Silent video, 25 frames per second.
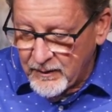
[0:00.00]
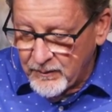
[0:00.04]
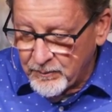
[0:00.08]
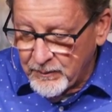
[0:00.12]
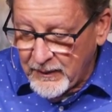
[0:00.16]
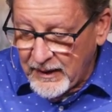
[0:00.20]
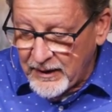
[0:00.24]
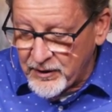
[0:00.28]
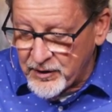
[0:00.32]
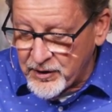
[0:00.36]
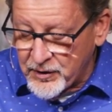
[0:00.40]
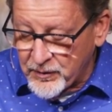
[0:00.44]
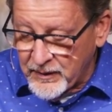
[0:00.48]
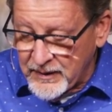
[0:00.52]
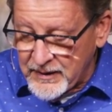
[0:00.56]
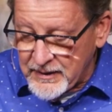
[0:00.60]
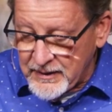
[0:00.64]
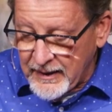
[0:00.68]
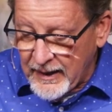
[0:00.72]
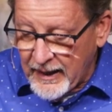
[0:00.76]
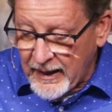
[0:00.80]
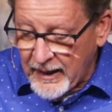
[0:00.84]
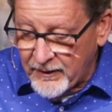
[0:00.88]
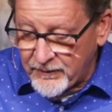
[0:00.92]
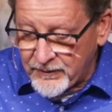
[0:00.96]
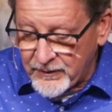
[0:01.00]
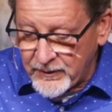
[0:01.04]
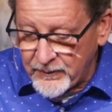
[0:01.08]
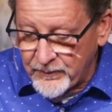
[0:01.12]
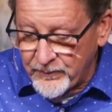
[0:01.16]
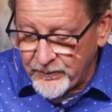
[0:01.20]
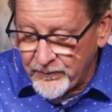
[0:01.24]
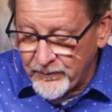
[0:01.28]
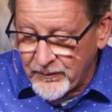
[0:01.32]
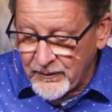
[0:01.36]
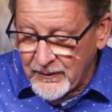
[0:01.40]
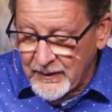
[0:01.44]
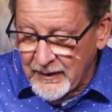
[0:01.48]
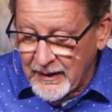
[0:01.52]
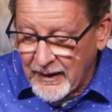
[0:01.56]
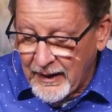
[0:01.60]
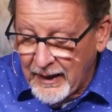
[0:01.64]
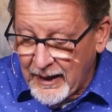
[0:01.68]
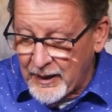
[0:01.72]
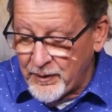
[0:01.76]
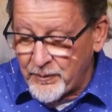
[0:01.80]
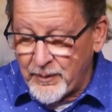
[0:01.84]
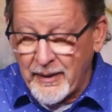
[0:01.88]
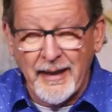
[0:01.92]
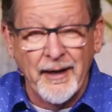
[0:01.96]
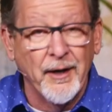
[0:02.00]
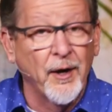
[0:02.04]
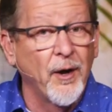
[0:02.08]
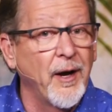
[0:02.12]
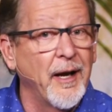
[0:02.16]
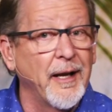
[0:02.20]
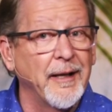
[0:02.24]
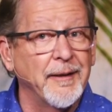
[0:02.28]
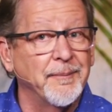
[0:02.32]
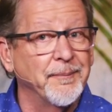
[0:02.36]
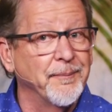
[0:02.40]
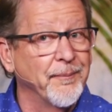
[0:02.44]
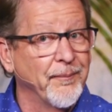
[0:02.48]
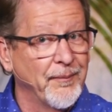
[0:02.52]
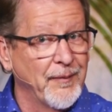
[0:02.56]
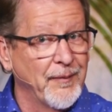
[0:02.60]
ministry staff? I read on.